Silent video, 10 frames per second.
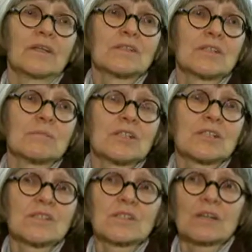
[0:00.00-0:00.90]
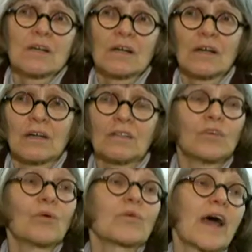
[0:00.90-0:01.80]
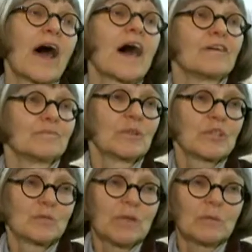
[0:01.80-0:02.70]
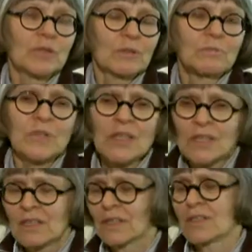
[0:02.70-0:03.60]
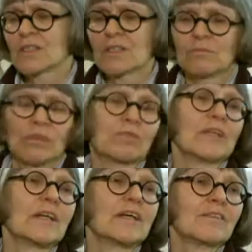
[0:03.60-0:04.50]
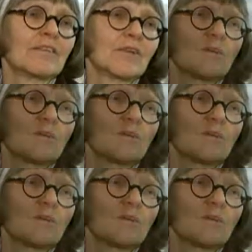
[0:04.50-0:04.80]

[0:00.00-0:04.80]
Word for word: exhibits uh, don't have because people immediately seem to relate to